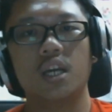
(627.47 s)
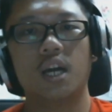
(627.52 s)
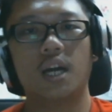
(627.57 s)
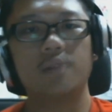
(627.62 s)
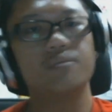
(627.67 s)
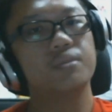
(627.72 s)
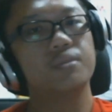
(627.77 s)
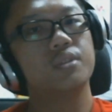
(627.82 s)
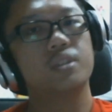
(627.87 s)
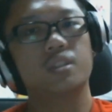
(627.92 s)

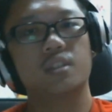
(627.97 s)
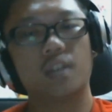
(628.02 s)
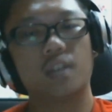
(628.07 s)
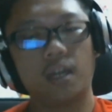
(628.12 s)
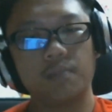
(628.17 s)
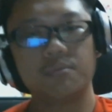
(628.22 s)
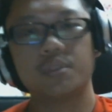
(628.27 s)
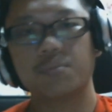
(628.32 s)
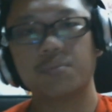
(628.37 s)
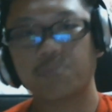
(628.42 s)
I'm
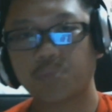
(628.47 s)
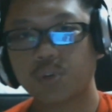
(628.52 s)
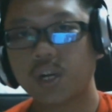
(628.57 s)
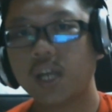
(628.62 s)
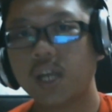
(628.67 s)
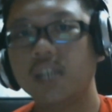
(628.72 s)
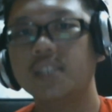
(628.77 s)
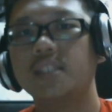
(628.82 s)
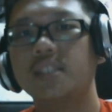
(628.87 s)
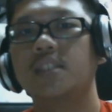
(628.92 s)

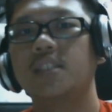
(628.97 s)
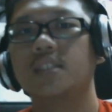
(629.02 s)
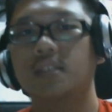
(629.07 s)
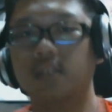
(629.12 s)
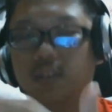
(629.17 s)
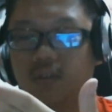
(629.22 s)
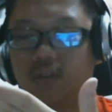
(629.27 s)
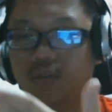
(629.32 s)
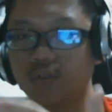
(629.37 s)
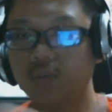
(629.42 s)
surprised that,
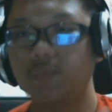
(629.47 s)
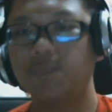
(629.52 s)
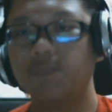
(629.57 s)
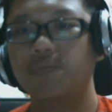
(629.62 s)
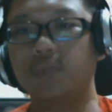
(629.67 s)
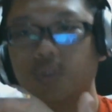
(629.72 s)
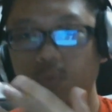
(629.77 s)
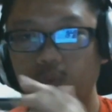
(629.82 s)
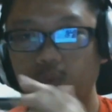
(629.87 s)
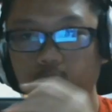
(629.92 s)
you know,
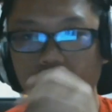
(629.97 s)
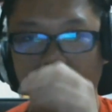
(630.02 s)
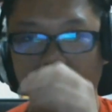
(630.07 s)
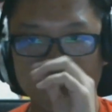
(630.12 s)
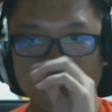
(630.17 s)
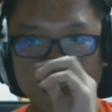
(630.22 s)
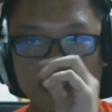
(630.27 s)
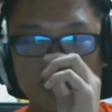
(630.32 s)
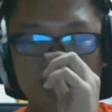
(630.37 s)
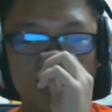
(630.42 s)

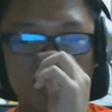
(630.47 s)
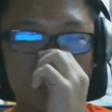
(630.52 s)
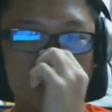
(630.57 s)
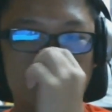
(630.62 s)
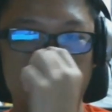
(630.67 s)
Westerners